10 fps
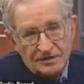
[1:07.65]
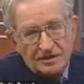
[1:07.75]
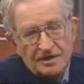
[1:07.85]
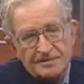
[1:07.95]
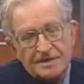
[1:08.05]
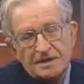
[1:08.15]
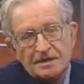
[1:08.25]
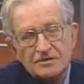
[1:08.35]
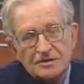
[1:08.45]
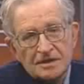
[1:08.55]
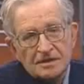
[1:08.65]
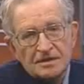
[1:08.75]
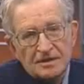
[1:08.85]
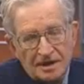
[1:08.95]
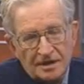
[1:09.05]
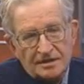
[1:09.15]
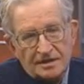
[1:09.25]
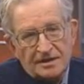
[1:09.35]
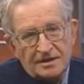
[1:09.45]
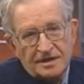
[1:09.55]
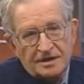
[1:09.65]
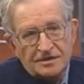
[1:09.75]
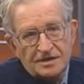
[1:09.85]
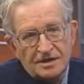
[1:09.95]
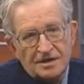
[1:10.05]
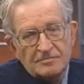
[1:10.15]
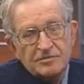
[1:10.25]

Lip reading: The New York Times had an interesting article on it the next day.